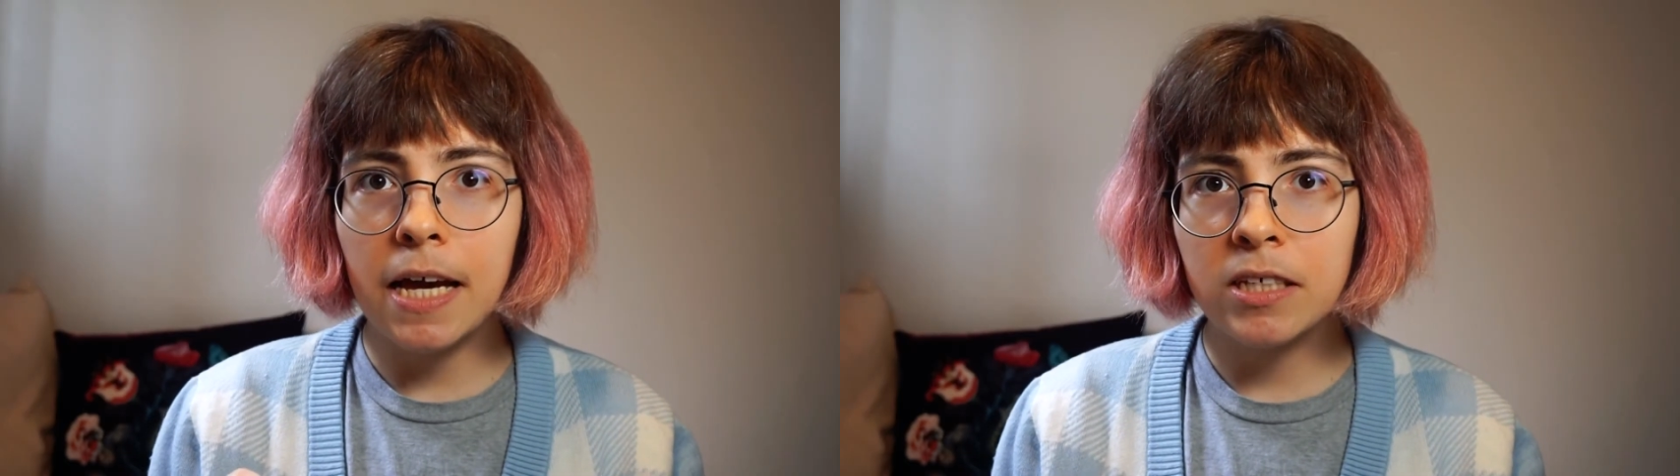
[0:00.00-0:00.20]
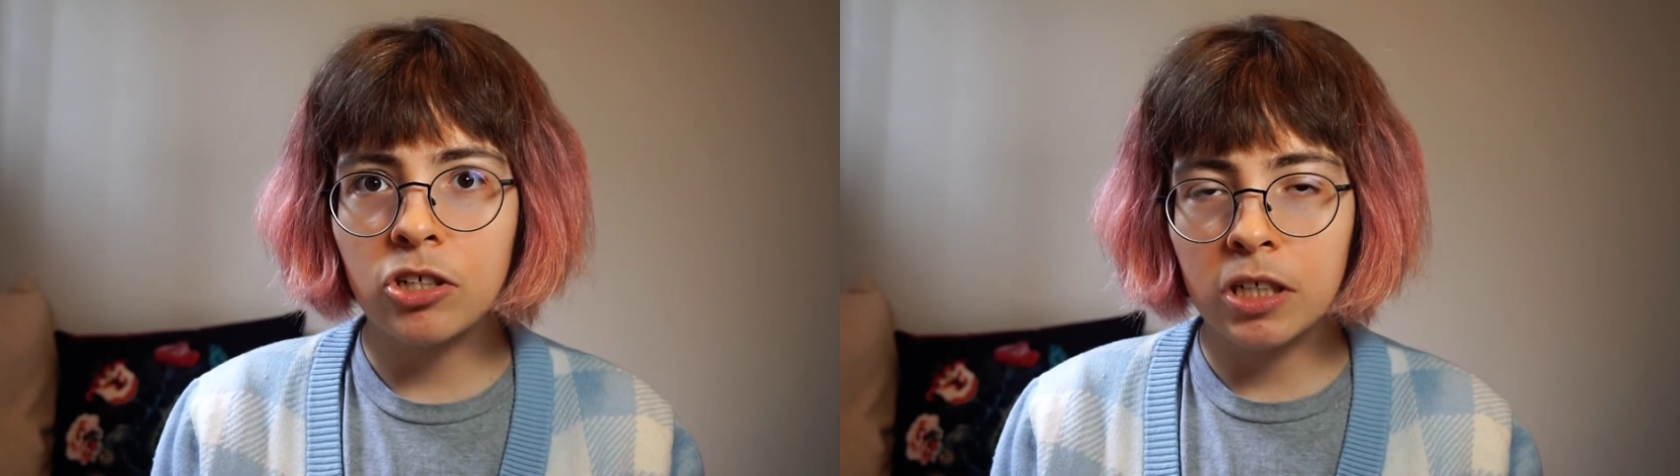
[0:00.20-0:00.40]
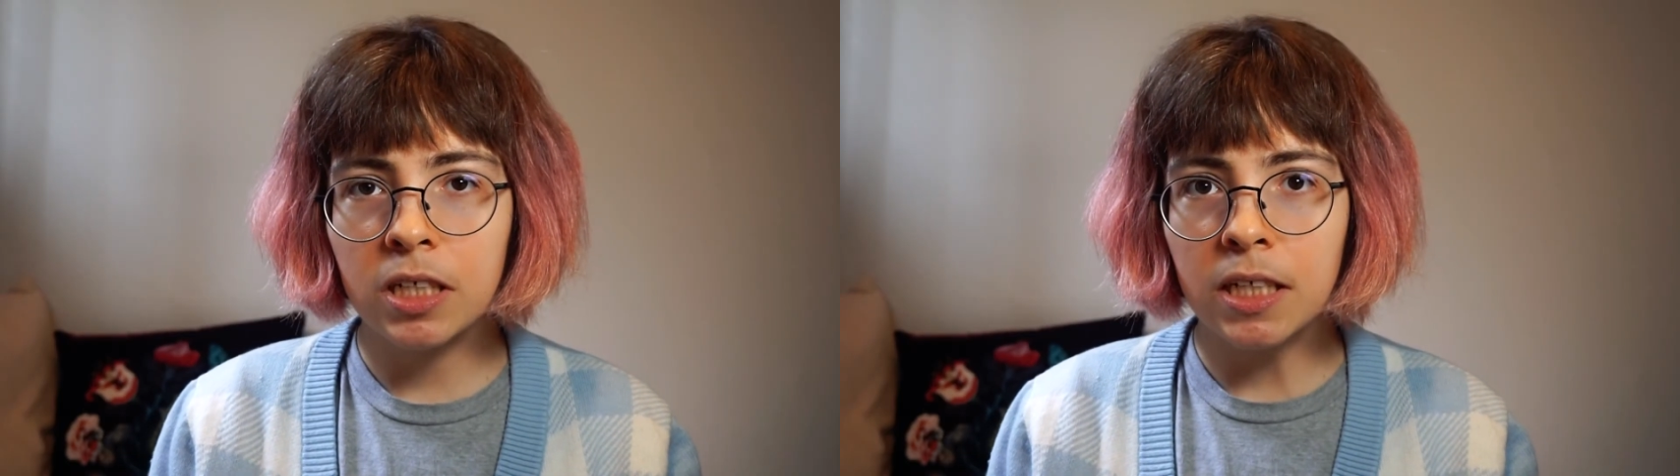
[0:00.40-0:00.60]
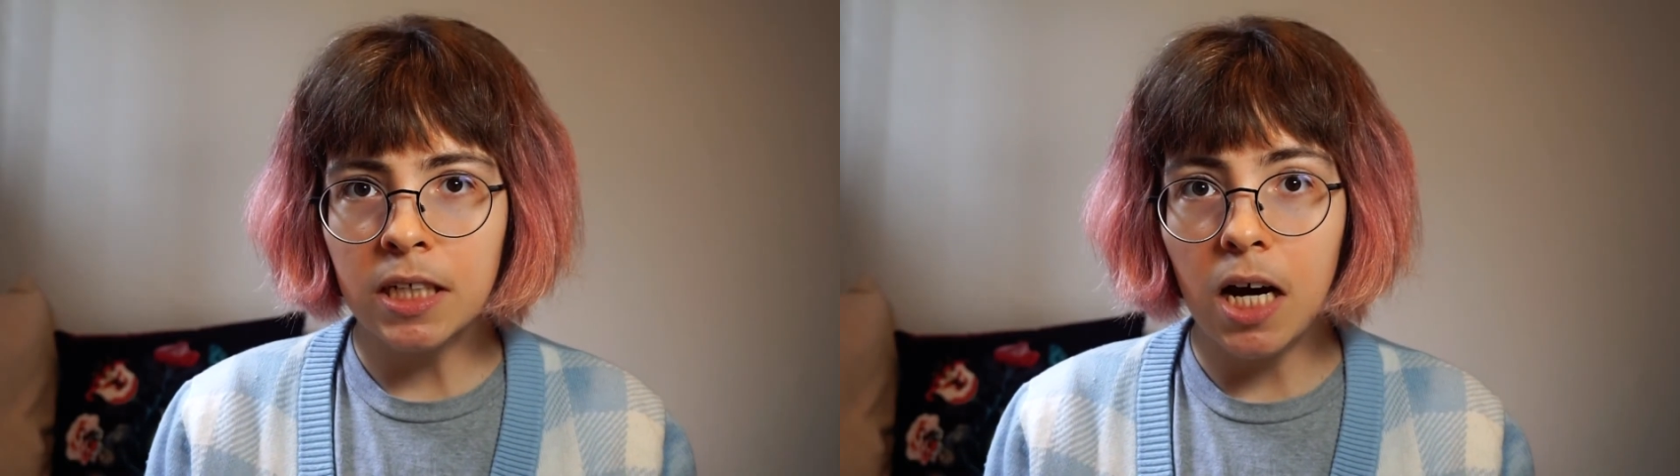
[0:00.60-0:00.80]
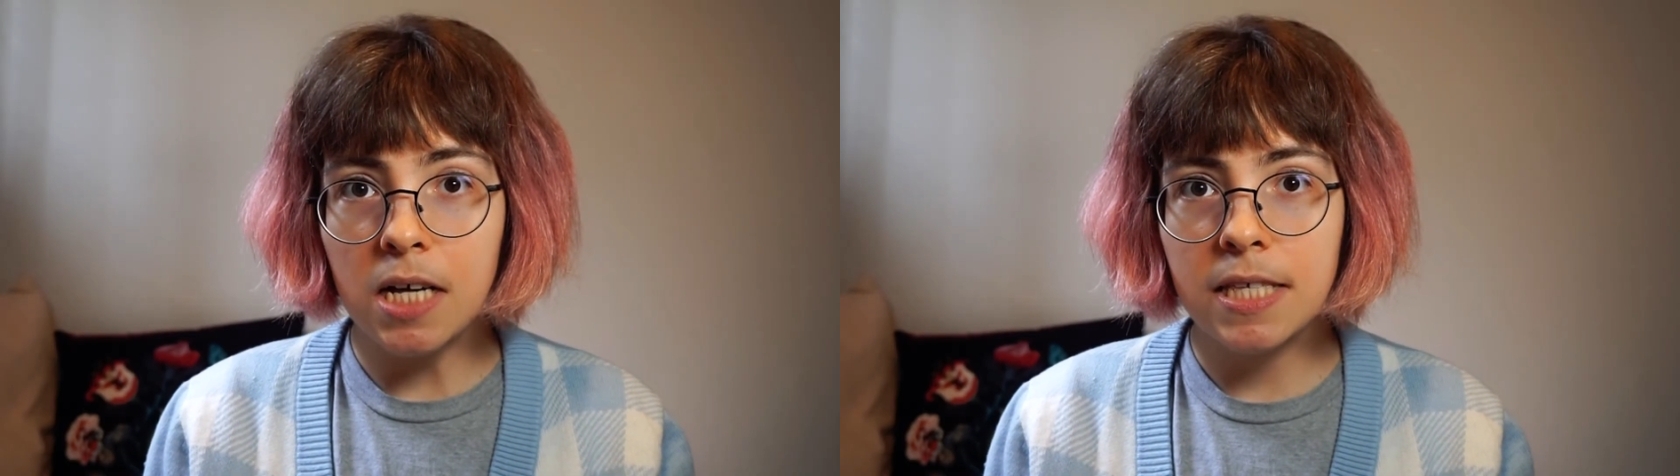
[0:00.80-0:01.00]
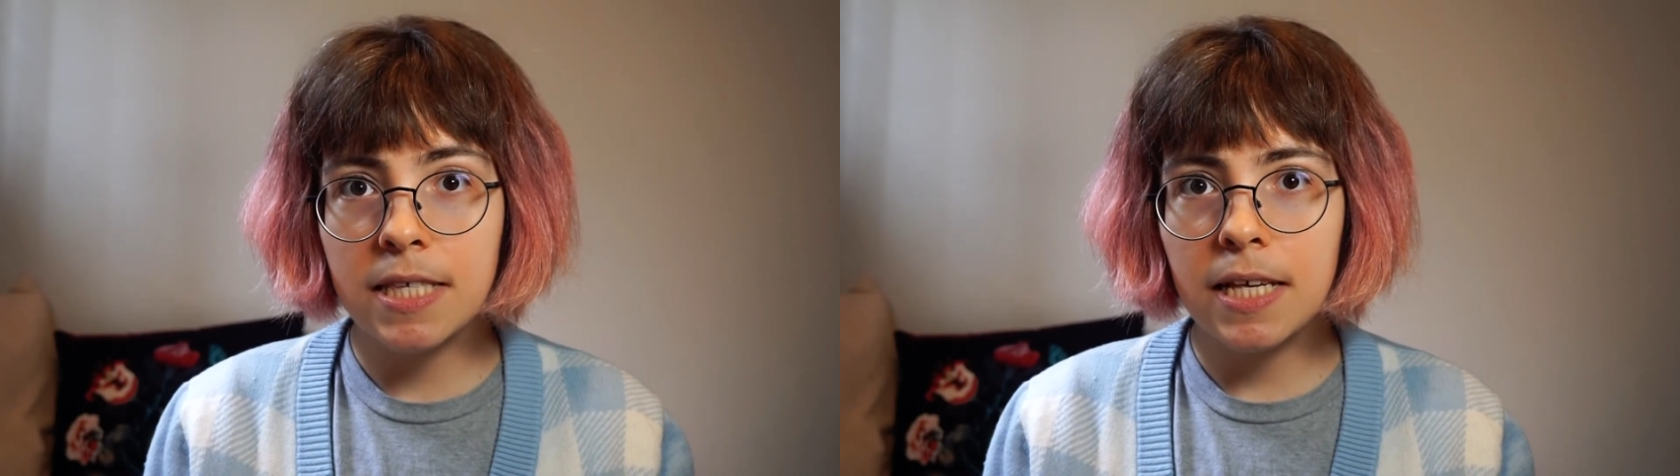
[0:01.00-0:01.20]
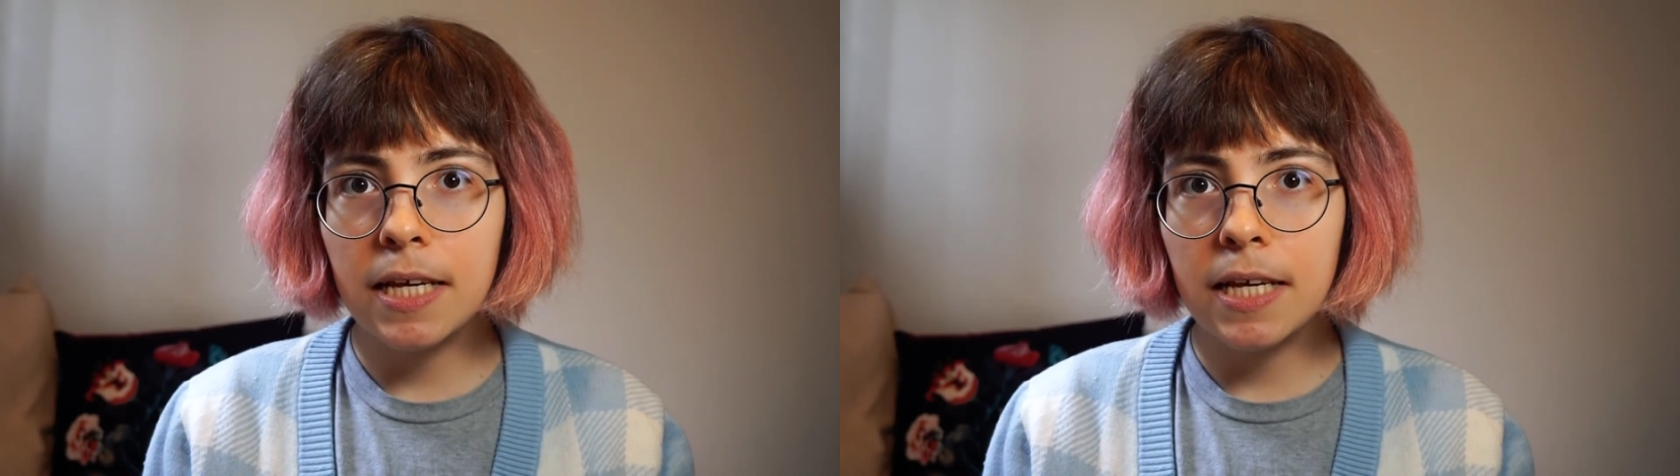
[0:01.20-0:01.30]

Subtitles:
estrogen does